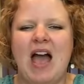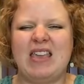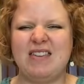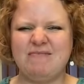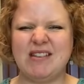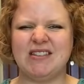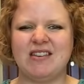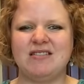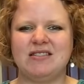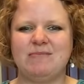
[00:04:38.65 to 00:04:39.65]
Give my
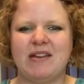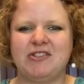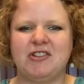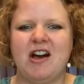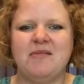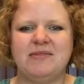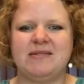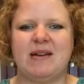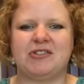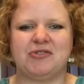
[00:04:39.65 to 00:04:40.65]
skin some extra help,
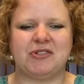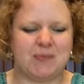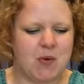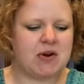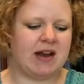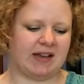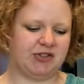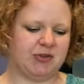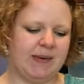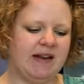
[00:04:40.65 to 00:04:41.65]
some extra support,
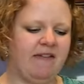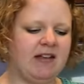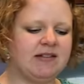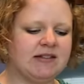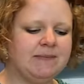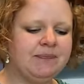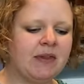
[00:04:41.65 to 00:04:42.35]
extra benefits.